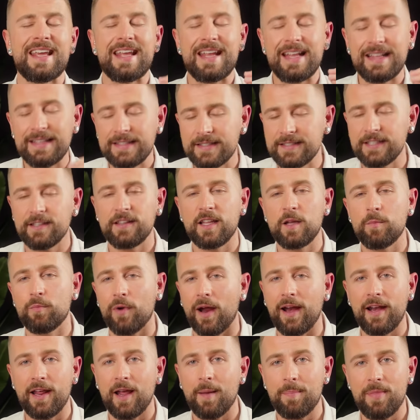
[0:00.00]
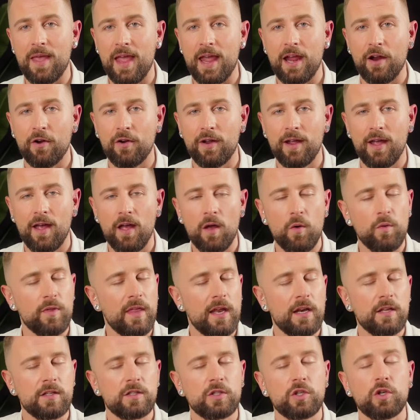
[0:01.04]
instantly brightening up the area
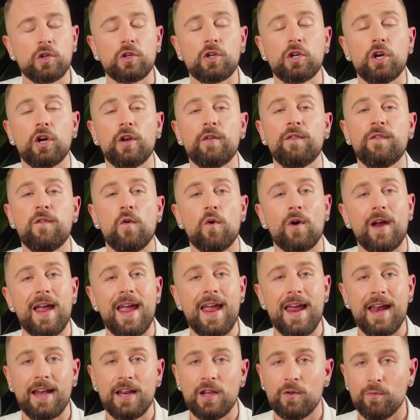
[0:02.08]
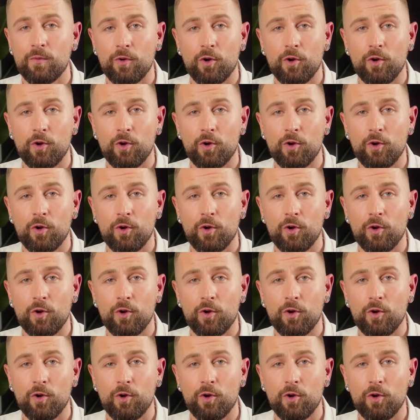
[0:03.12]
that is good for any